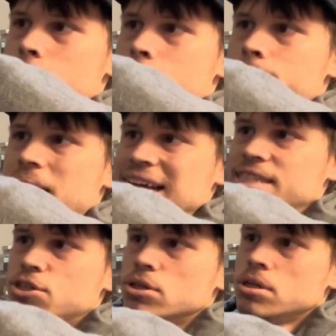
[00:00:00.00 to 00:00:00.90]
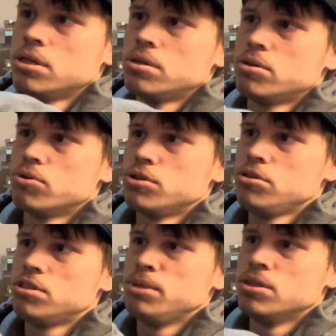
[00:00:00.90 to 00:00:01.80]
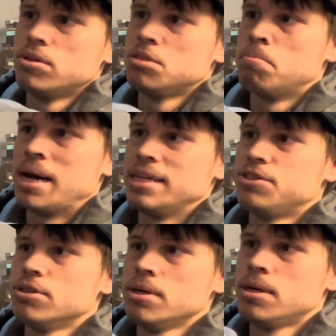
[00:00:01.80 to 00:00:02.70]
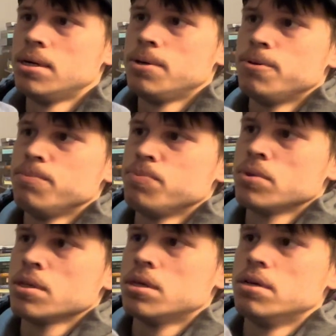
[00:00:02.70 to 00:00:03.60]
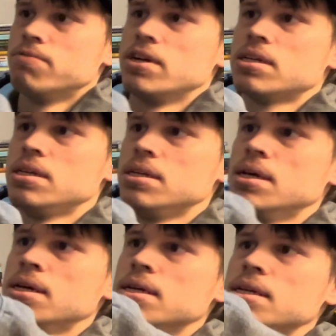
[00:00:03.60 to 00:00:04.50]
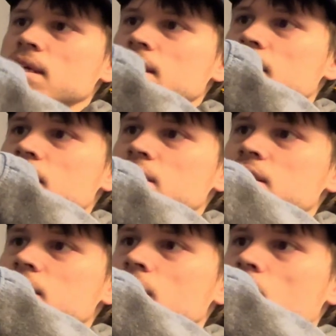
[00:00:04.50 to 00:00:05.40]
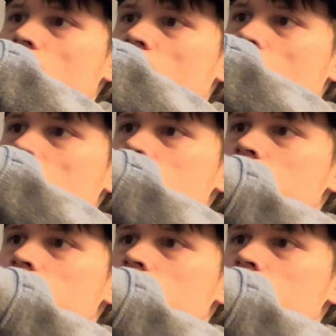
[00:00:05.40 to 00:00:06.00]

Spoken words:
Visor, or used to be known as Visor. If I can get this off,